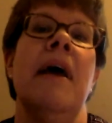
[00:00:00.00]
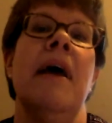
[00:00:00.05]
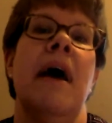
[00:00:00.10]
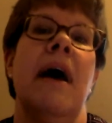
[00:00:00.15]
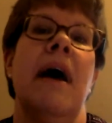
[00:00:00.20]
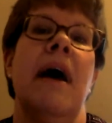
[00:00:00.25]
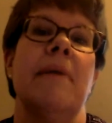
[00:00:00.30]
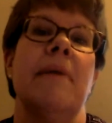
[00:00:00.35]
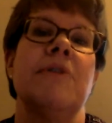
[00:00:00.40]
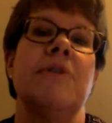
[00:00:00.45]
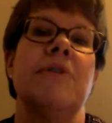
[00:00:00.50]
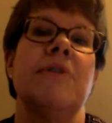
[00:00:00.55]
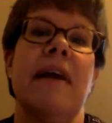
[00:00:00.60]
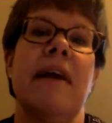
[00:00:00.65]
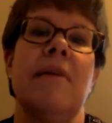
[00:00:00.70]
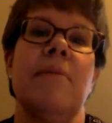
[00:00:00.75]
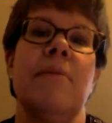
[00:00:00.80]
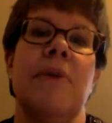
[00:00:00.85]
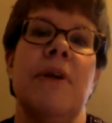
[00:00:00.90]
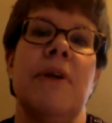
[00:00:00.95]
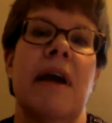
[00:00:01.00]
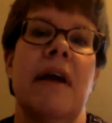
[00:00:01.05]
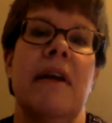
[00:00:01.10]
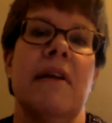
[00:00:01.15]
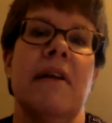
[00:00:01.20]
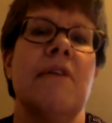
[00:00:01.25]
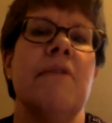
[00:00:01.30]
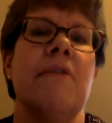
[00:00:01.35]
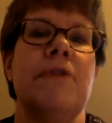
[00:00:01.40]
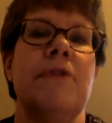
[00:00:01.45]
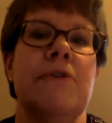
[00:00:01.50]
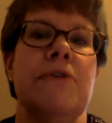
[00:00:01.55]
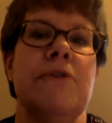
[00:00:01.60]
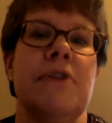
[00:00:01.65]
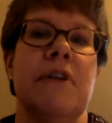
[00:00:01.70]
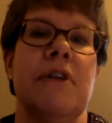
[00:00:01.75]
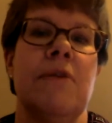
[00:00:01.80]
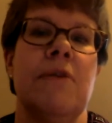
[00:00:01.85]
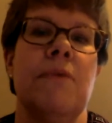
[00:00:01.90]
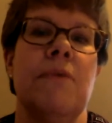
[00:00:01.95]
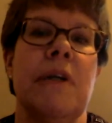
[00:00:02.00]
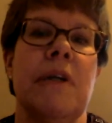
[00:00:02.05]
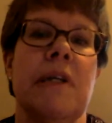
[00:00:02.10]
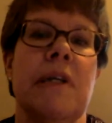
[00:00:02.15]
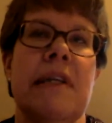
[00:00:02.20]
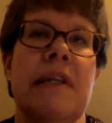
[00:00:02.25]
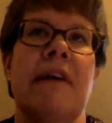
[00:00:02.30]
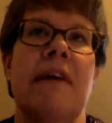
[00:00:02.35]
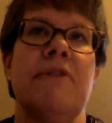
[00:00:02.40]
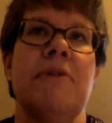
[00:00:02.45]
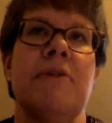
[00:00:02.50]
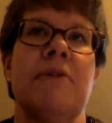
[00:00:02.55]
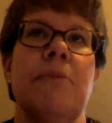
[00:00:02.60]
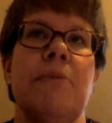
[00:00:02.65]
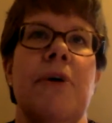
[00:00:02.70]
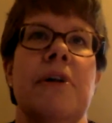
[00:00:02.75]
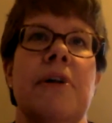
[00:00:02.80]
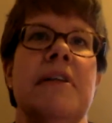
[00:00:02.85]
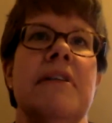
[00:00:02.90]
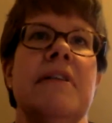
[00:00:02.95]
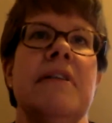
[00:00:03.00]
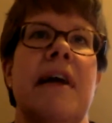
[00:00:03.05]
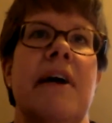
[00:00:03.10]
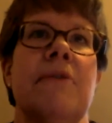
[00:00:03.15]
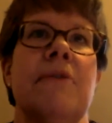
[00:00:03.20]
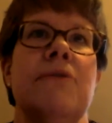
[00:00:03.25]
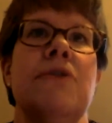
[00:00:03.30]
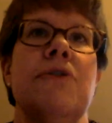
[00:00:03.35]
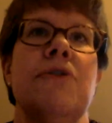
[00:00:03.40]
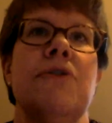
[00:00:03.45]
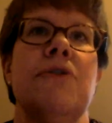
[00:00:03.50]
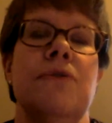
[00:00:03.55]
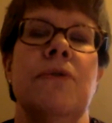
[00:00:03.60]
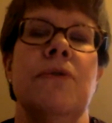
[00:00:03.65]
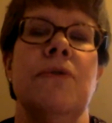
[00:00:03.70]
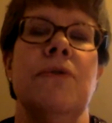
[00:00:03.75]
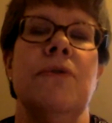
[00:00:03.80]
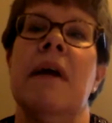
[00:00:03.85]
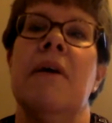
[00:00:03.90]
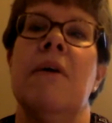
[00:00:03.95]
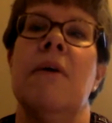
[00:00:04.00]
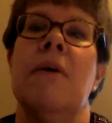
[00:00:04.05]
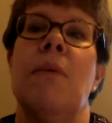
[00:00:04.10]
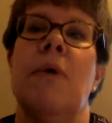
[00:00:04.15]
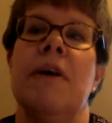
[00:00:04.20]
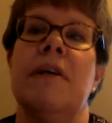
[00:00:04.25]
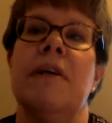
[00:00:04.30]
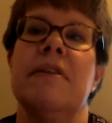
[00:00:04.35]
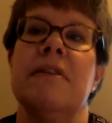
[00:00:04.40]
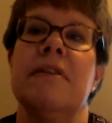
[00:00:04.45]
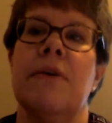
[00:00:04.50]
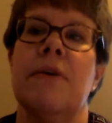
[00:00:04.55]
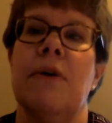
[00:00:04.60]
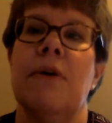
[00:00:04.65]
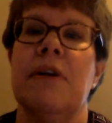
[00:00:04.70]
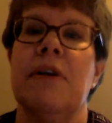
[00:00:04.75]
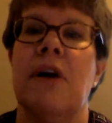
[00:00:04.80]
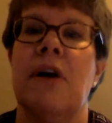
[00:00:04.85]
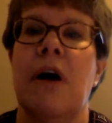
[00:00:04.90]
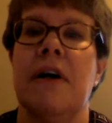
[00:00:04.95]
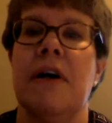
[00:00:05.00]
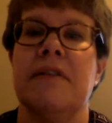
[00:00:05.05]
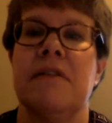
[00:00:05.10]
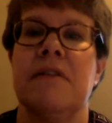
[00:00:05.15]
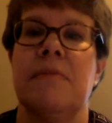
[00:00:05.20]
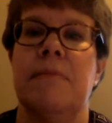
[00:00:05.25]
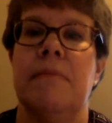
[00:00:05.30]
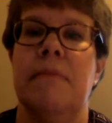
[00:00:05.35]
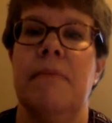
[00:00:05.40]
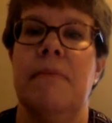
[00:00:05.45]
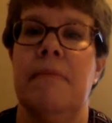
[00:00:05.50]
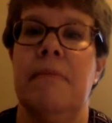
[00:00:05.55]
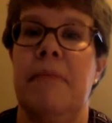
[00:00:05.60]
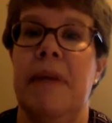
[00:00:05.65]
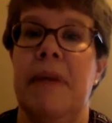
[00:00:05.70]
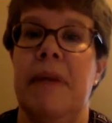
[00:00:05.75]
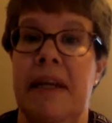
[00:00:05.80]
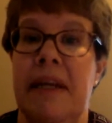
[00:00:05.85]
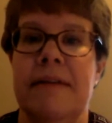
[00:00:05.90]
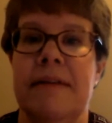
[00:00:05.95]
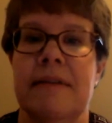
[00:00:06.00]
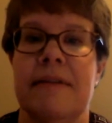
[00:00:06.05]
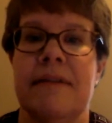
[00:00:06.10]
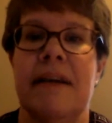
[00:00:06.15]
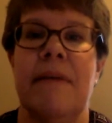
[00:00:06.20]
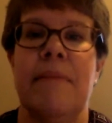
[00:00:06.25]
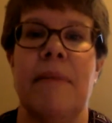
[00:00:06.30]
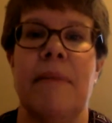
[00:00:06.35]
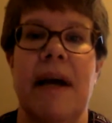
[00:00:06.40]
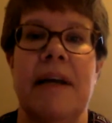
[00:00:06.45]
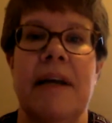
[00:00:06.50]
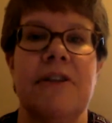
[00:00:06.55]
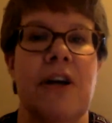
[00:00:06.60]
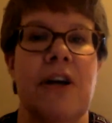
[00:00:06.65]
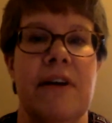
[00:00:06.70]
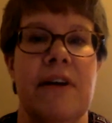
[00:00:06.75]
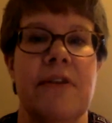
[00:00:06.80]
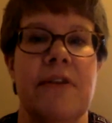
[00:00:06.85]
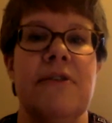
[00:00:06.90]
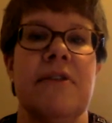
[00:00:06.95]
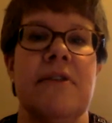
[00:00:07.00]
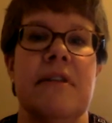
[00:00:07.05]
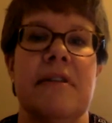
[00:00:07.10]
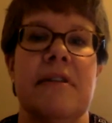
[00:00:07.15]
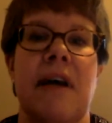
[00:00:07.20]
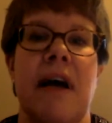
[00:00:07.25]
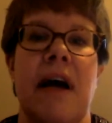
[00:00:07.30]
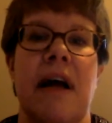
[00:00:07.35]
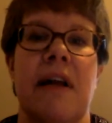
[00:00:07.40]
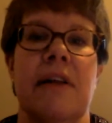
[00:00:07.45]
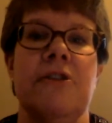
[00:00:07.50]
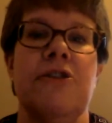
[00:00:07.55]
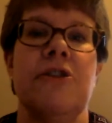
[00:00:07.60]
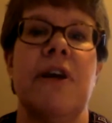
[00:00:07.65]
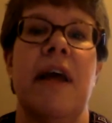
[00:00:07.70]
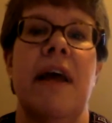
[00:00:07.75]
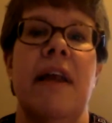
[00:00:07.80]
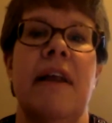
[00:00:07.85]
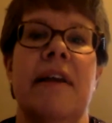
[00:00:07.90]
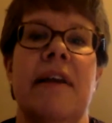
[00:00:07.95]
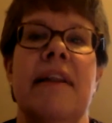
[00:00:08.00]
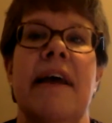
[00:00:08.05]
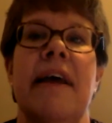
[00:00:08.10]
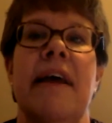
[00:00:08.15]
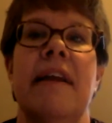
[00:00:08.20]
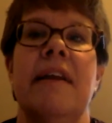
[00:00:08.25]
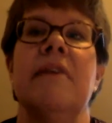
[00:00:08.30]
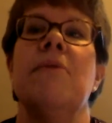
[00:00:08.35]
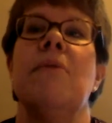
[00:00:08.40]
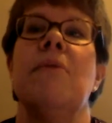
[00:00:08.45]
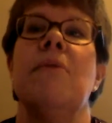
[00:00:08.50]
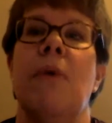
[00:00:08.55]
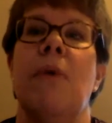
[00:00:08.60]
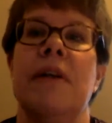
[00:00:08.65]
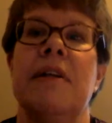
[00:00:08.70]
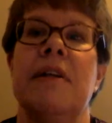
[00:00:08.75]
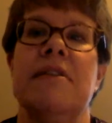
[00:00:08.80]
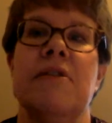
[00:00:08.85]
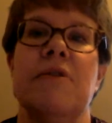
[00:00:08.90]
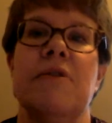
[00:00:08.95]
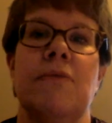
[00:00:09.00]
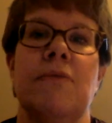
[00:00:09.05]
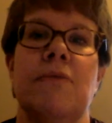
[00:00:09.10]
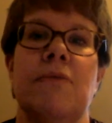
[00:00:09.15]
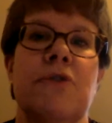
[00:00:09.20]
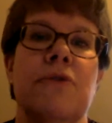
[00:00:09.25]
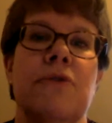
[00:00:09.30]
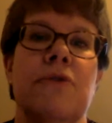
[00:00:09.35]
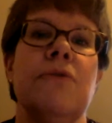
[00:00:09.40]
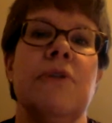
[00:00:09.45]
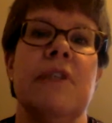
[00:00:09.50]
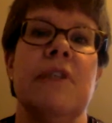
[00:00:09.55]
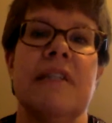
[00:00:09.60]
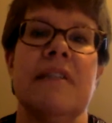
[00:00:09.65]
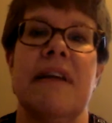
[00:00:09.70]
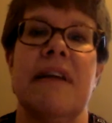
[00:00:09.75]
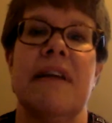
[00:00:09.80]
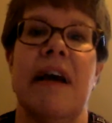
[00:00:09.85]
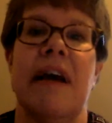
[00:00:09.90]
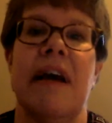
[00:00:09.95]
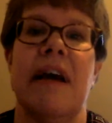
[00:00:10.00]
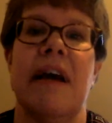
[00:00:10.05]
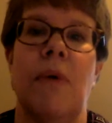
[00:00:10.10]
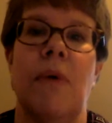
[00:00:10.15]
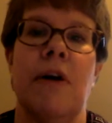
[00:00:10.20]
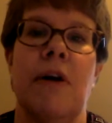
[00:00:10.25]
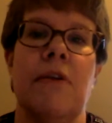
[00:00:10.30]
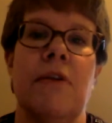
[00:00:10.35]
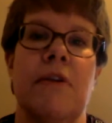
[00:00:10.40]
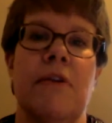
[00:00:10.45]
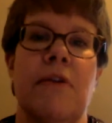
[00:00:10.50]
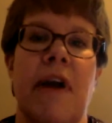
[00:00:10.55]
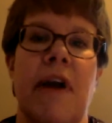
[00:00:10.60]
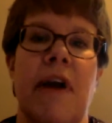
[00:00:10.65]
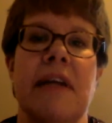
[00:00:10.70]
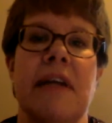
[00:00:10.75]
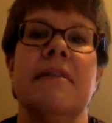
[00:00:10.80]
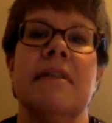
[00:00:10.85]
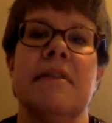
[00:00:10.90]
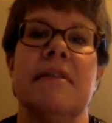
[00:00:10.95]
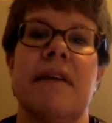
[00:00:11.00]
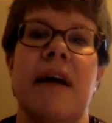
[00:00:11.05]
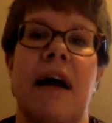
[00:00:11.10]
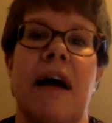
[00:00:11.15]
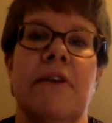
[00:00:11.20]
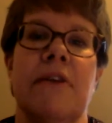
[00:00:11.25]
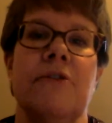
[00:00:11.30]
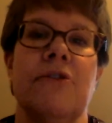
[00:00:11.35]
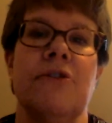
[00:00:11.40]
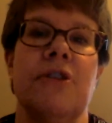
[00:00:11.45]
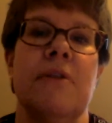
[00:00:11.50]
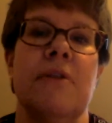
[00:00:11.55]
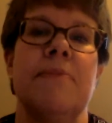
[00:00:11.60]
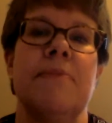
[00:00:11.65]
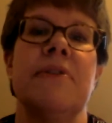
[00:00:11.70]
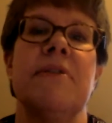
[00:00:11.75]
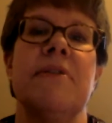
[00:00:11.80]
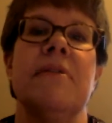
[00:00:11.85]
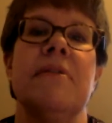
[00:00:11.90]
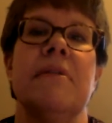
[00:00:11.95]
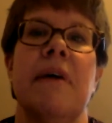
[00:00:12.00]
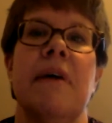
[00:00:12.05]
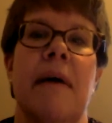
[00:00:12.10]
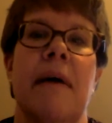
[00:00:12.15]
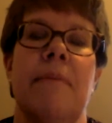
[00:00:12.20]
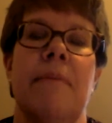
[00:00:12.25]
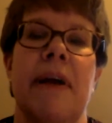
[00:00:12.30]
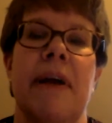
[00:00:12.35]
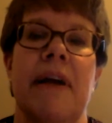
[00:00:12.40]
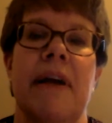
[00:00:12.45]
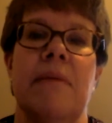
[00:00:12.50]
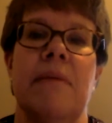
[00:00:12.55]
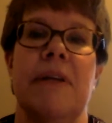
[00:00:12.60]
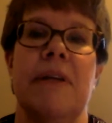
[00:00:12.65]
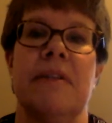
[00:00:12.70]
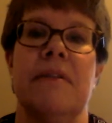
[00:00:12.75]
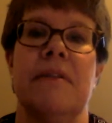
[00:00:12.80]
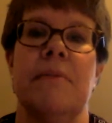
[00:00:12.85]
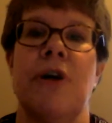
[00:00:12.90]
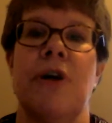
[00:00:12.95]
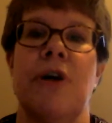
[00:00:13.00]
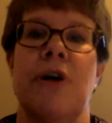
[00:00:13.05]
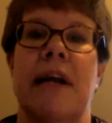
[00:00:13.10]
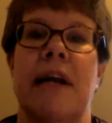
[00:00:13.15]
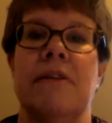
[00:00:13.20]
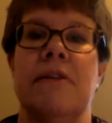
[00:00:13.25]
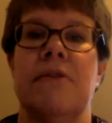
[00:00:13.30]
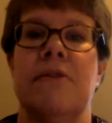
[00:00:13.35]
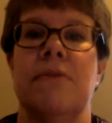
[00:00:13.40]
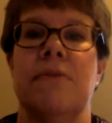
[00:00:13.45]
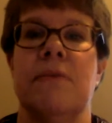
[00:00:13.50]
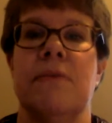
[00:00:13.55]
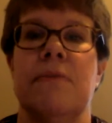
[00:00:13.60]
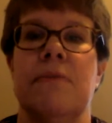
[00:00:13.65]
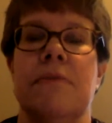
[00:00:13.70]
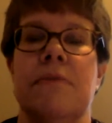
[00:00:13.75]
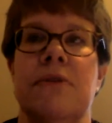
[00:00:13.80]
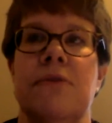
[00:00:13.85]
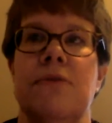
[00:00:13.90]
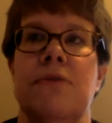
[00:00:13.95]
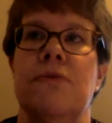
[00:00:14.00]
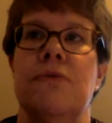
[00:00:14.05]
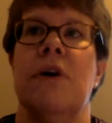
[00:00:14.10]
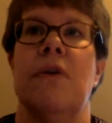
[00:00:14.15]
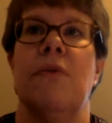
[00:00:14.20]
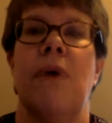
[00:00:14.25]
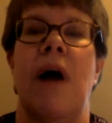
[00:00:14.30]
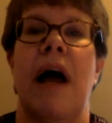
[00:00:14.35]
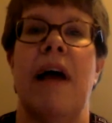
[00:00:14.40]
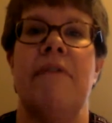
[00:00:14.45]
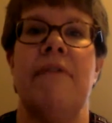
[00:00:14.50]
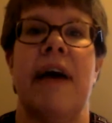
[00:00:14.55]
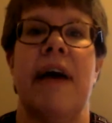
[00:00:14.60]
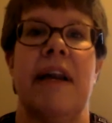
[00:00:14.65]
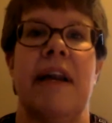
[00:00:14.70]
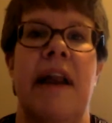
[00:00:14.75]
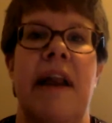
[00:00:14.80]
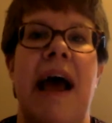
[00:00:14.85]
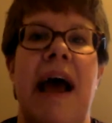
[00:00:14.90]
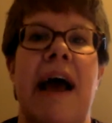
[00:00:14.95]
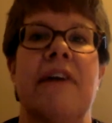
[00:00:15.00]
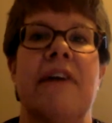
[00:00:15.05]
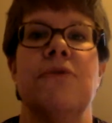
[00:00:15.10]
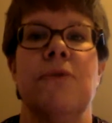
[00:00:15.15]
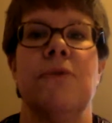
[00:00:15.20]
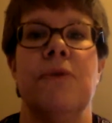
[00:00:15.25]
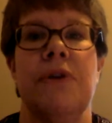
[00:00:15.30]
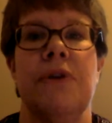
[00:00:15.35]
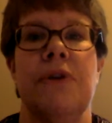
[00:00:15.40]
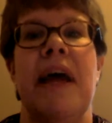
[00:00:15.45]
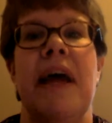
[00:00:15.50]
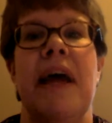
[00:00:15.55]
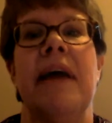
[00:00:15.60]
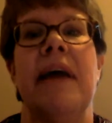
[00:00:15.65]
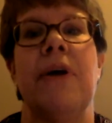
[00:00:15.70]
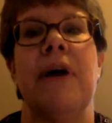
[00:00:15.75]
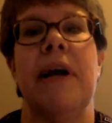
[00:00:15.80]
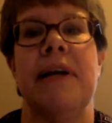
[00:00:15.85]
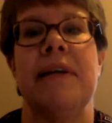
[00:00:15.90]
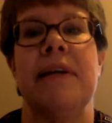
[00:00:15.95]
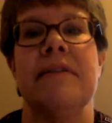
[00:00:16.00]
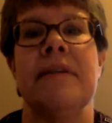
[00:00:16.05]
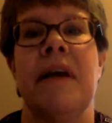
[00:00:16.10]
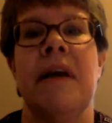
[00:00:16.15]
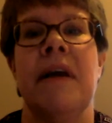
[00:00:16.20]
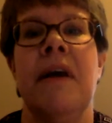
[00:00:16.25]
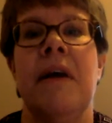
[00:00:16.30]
So that can be kind of confusing. You really have to boil it down to what is it going to cost me to send my child to this college, and then what is the true discount? What are the grants and scholarships that can be subtracted to arrive at an actual net price?